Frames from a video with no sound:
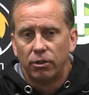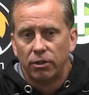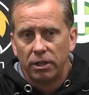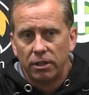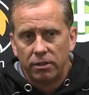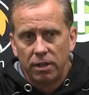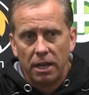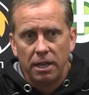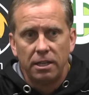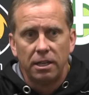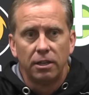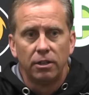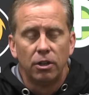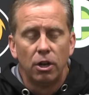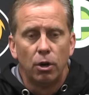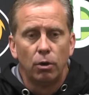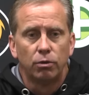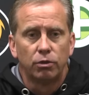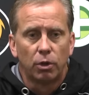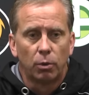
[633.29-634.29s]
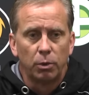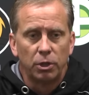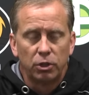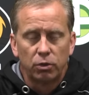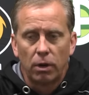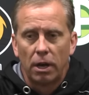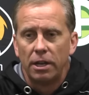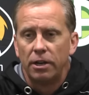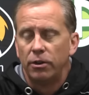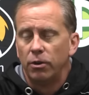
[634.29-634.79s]
Are they taking notes? Are we
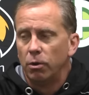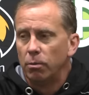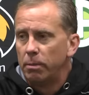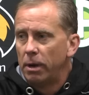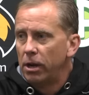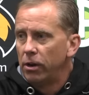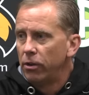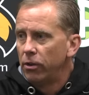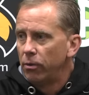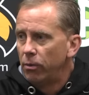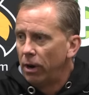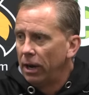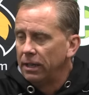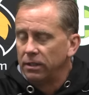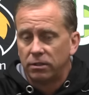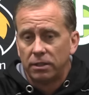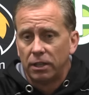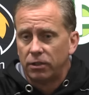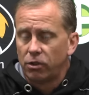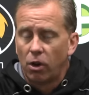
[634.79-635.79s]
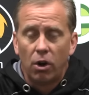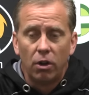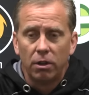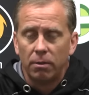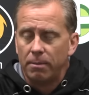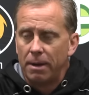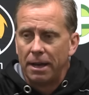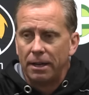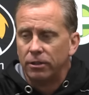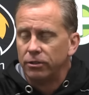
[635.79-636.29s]
trying to do it better than Rice? That's all
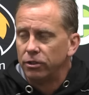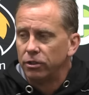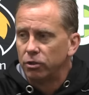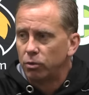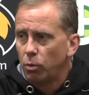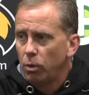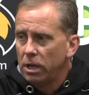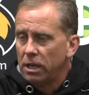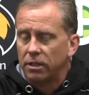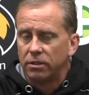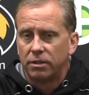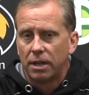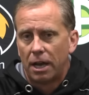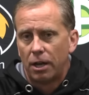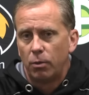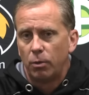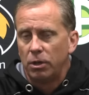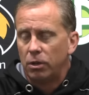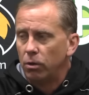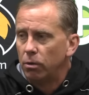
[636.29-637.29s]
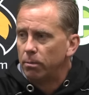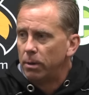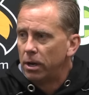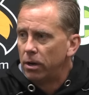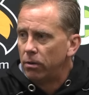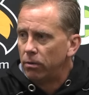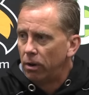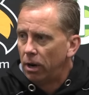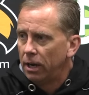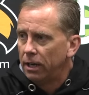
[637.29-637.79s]
that matters this week is how do we do it
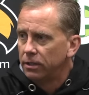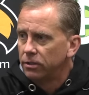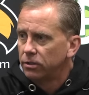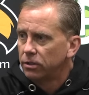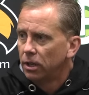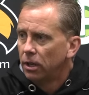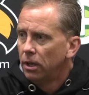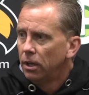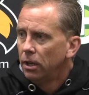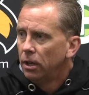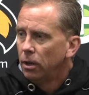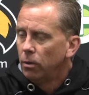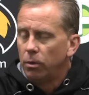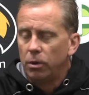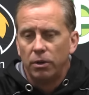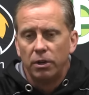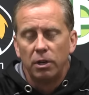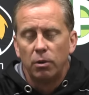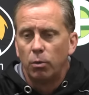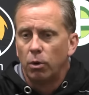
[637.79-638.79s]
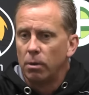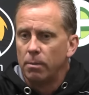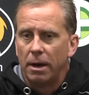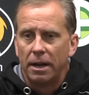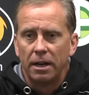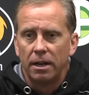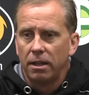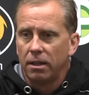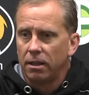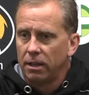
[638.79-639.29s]
better than Rice? We don't need to worry
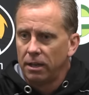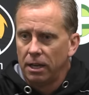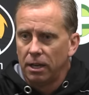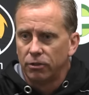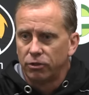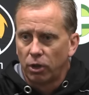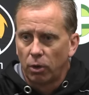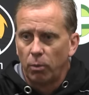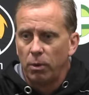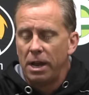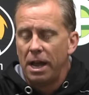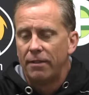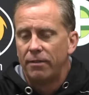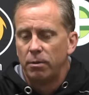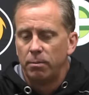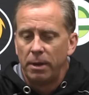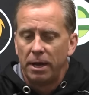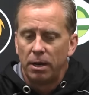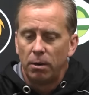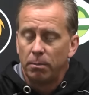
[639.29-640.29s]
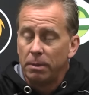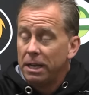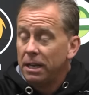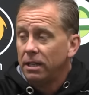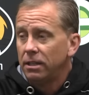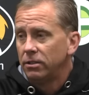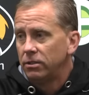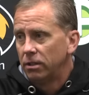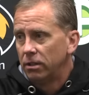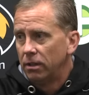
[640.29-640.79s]
about anything else. Are we having better
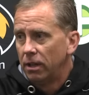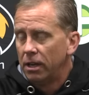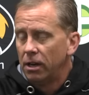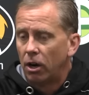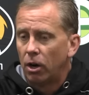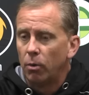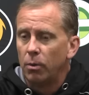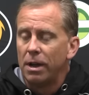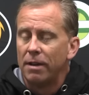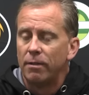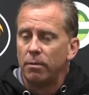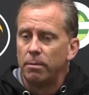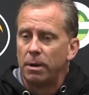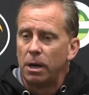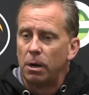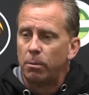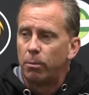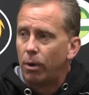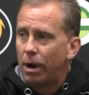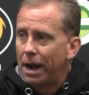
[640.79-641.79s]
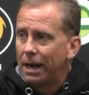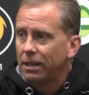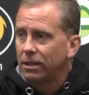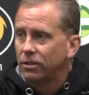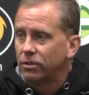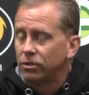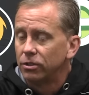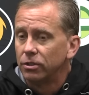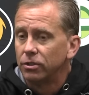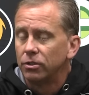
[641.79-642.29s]
meetings than they are? Are we having better
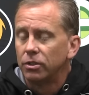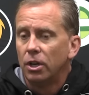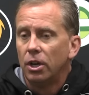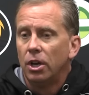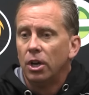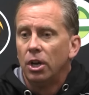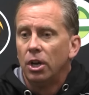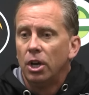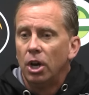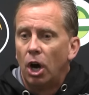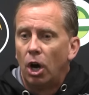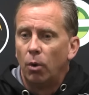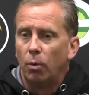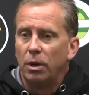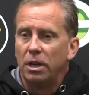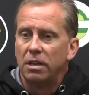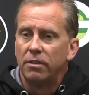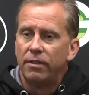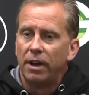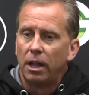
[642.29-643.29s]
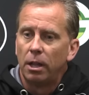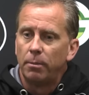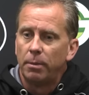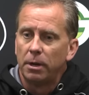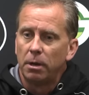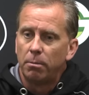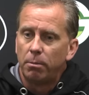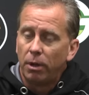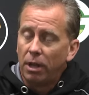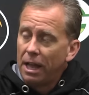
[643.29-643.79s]
practices? Are we
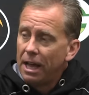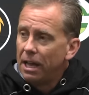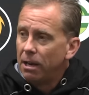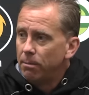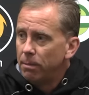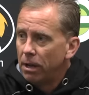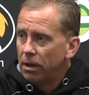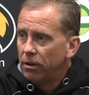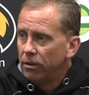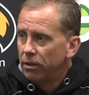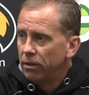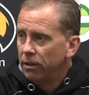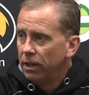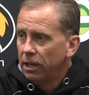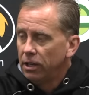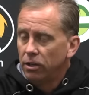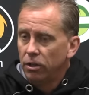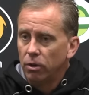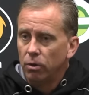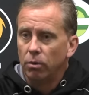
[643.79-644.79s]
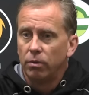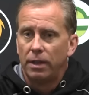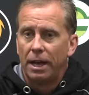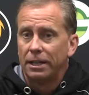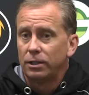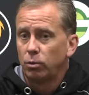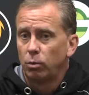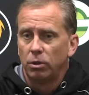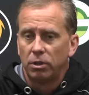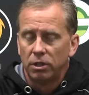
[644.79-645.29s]
developing a plan better than they do?
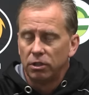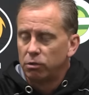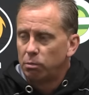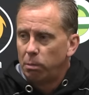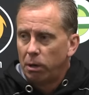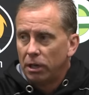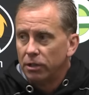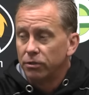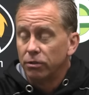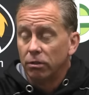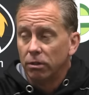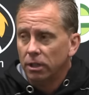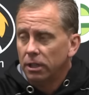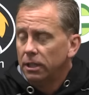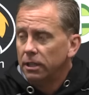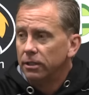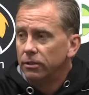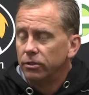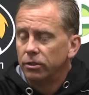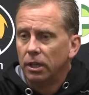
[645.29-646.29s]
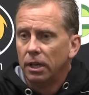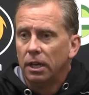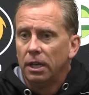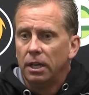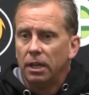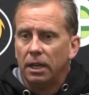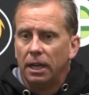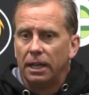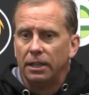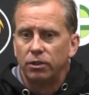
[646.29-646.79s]
That's what this puzzle is.
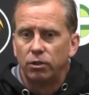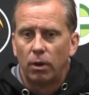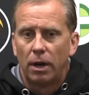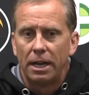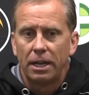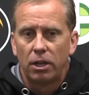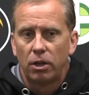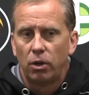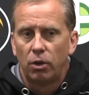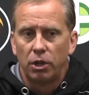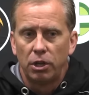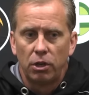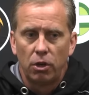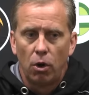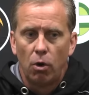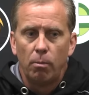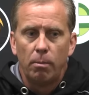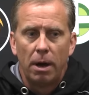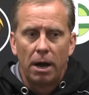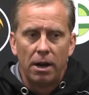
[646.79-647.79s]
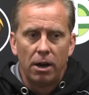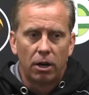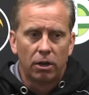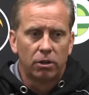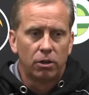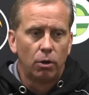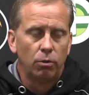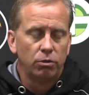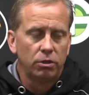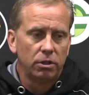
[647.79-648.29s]
And so I can only go by our
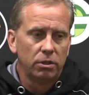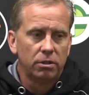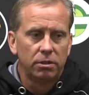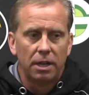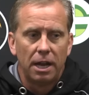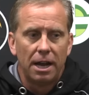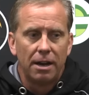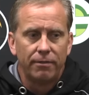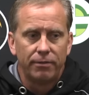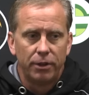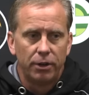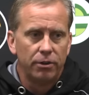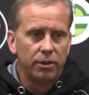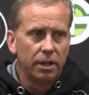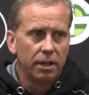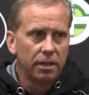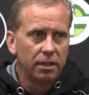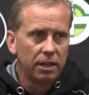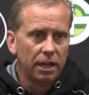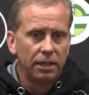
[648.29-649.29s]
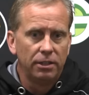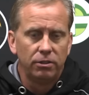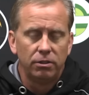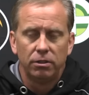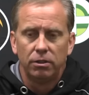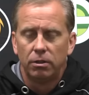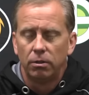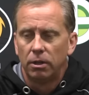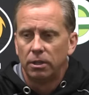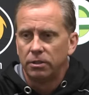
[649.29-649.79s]
coaching staff, their
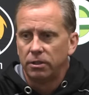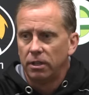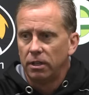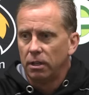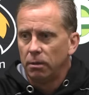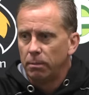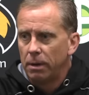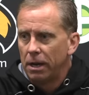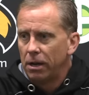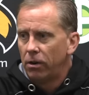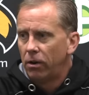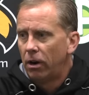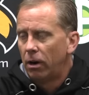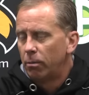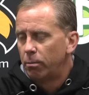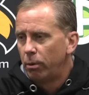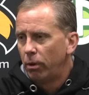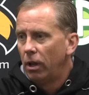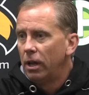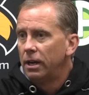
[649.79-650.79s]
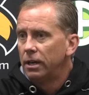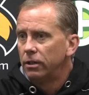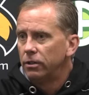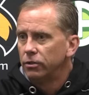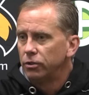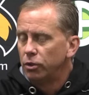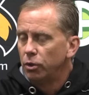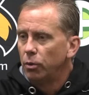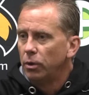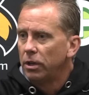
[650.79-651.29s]
dedication to us getting better, our
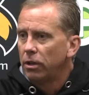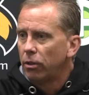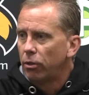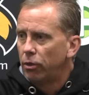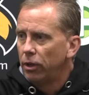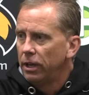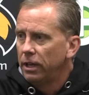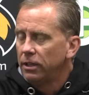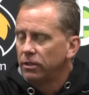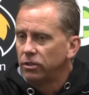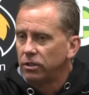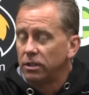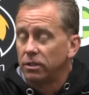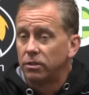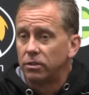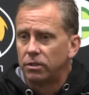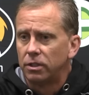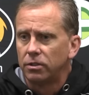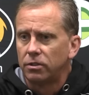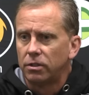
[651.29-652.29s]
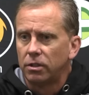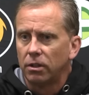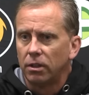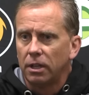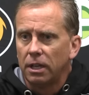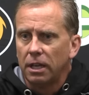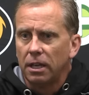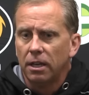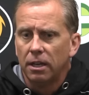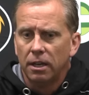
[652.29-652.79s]
players doing things
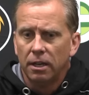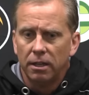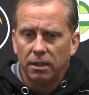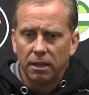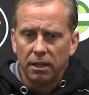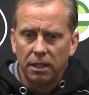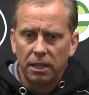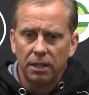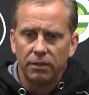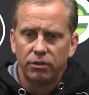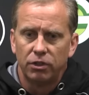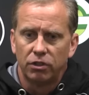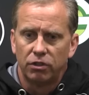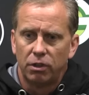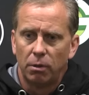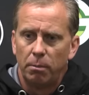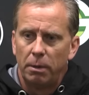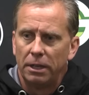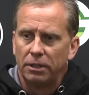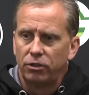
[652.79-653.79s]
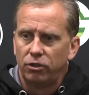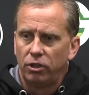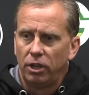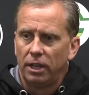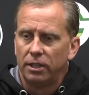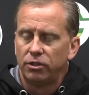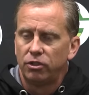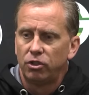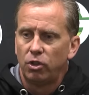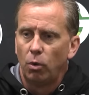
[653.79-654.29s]
consistently that gives us the best
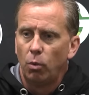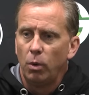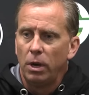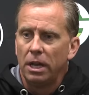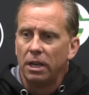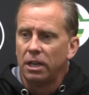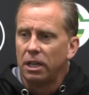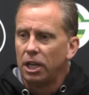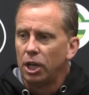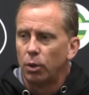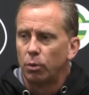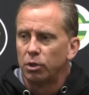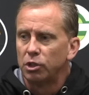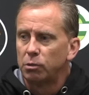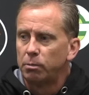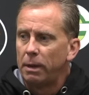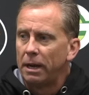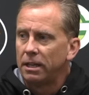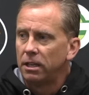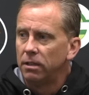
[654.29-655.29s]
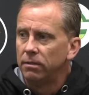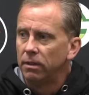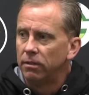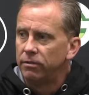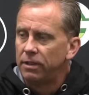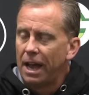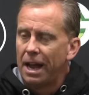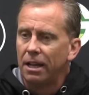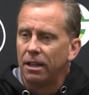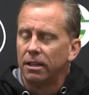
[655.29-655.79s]
chance to win, irrespective of
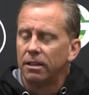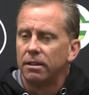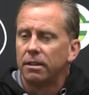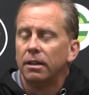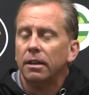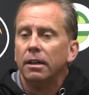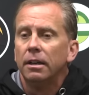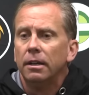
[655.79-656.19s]
talent.